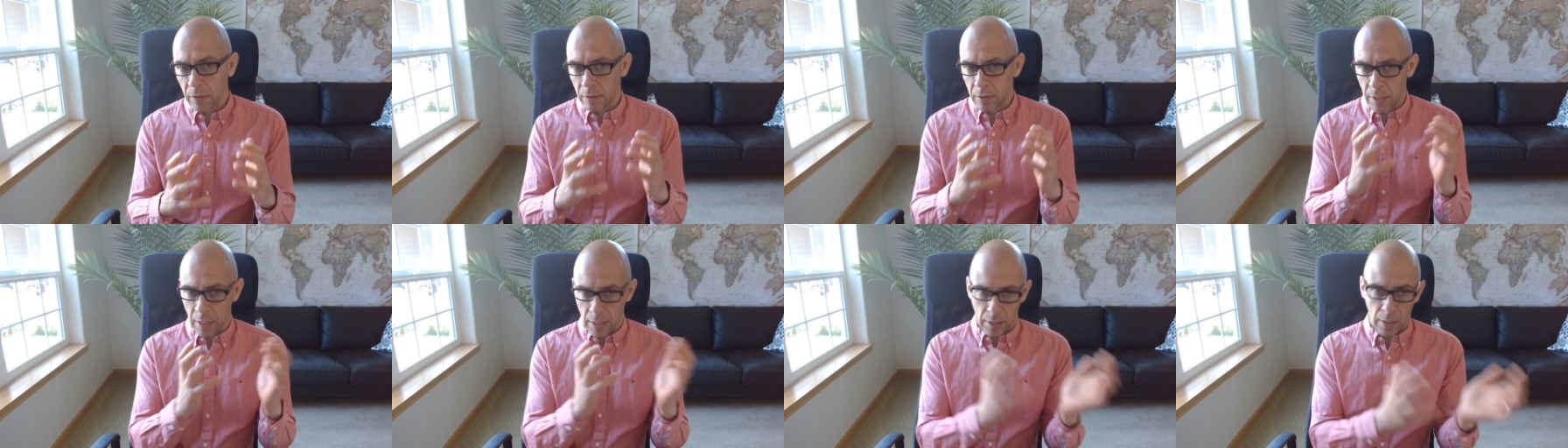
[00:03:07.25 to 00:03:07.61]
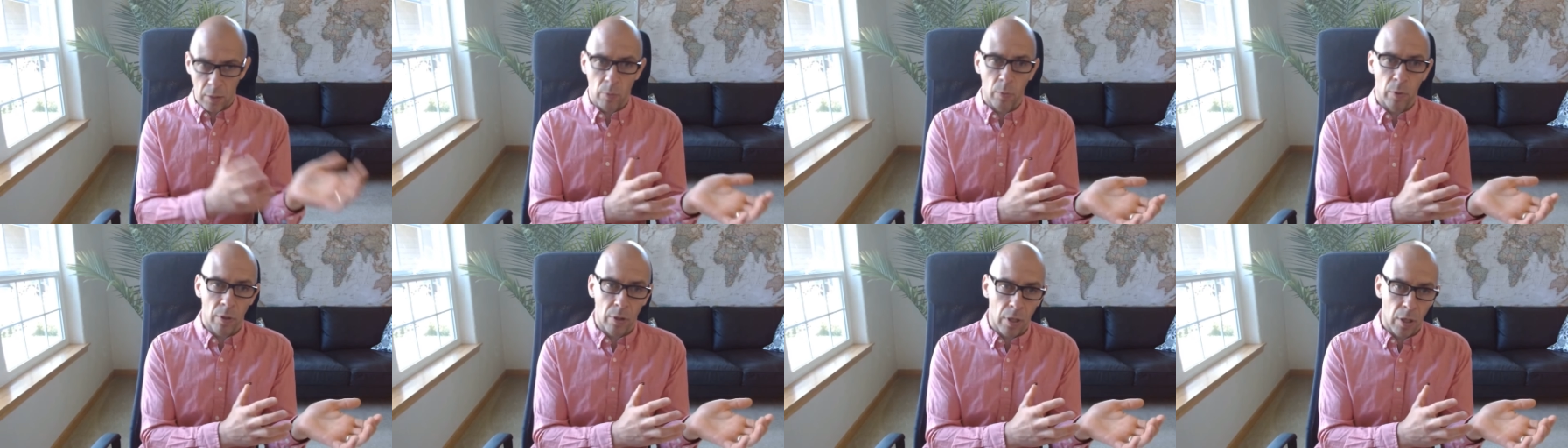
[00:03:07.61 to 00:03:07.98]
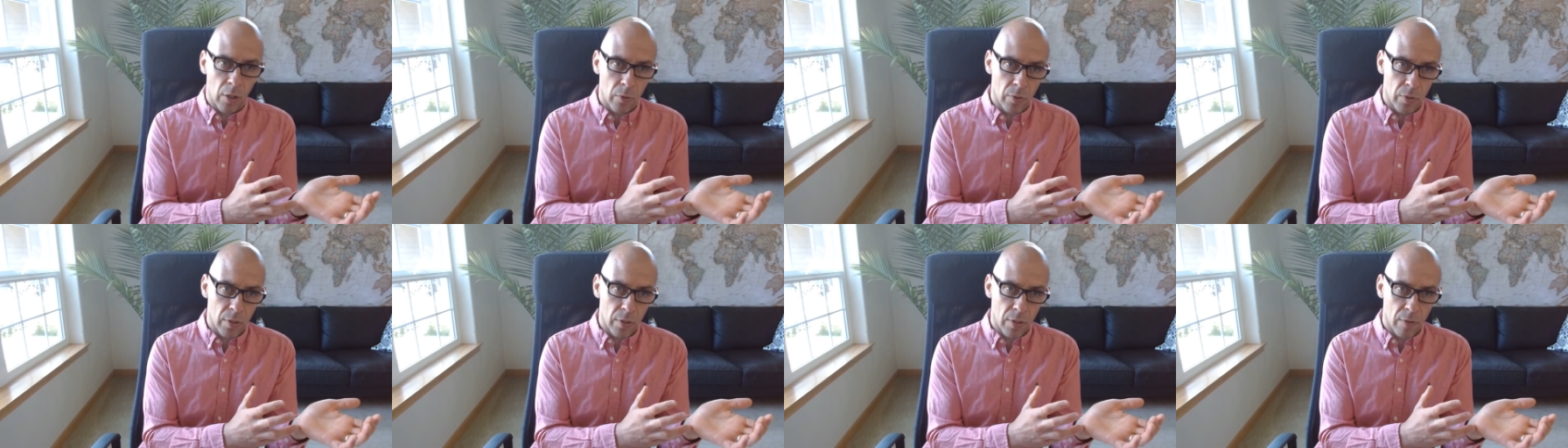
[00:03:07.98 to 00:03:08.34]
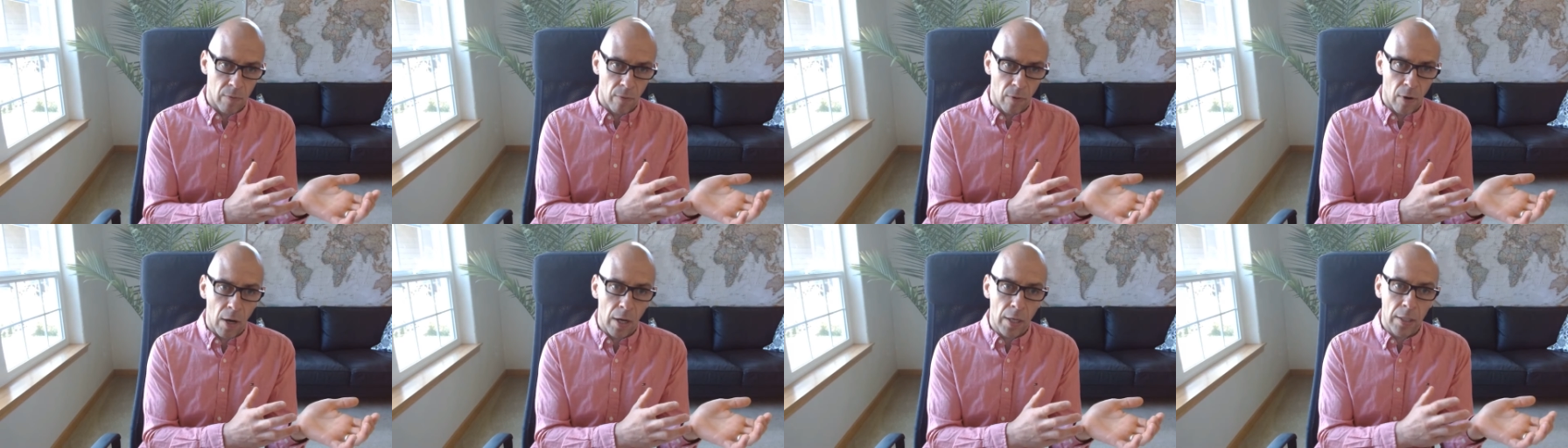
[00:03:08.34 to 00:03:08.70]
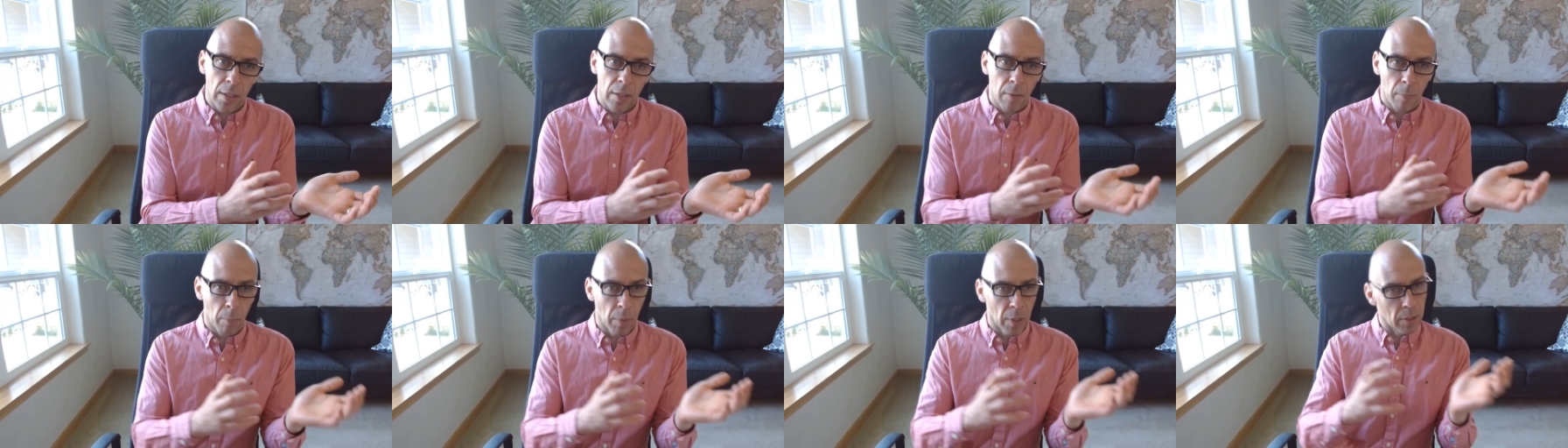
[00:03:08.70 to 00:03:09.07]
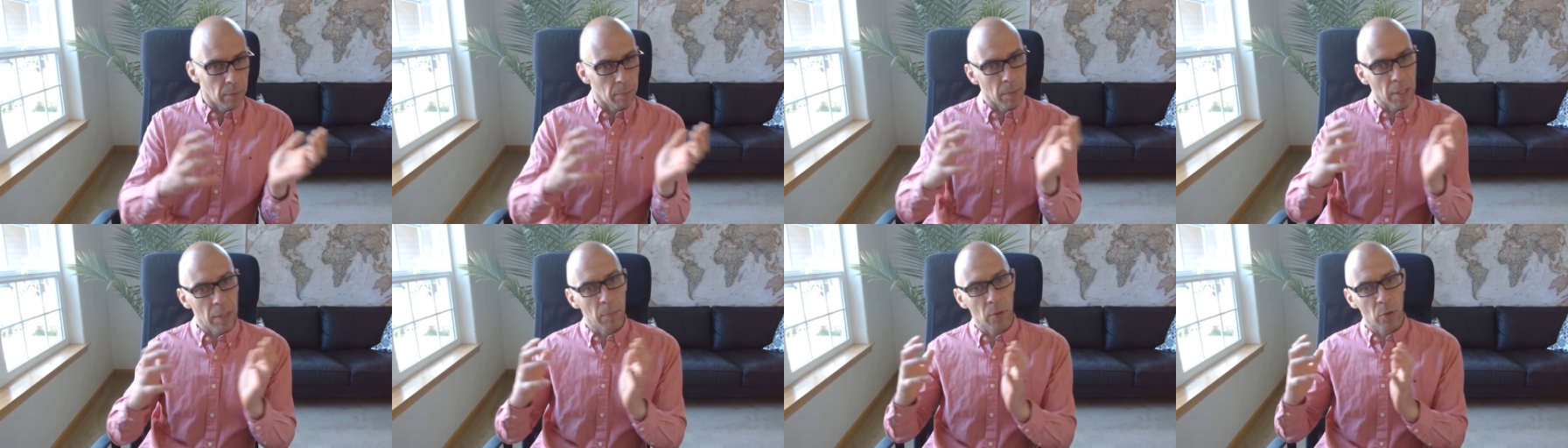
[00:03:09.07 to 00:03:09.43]
Data Warehouse is fine, but
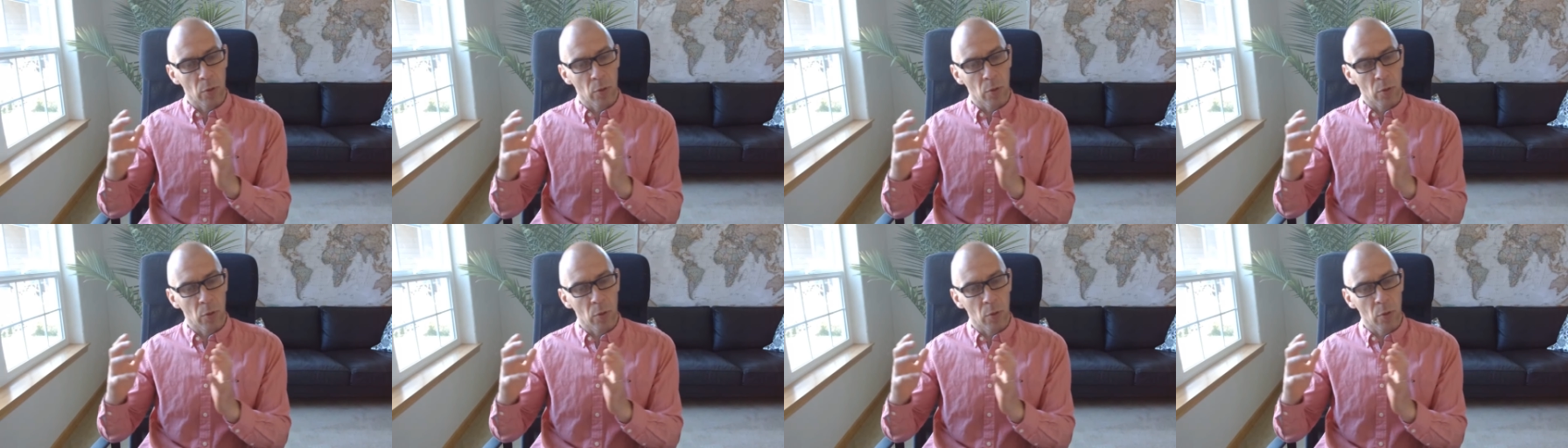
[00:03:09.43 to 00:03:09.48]
maybe